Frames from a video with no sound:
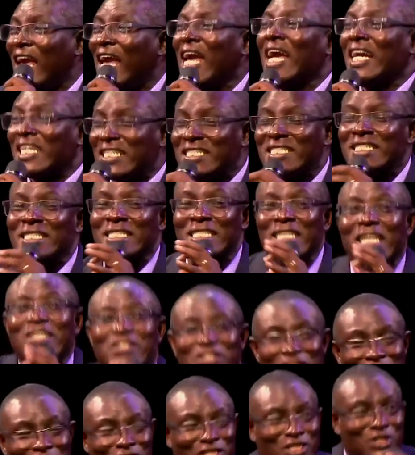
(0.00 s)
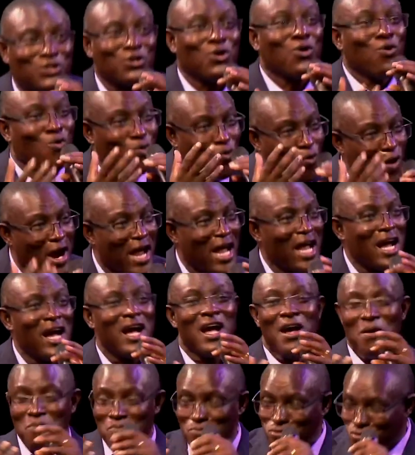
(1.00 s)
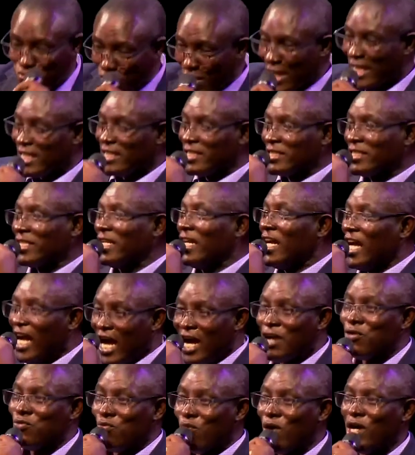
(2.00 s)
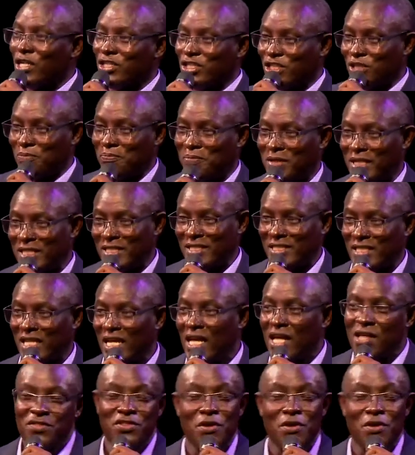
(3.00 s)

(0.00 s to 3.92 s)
exists where praise and worship is.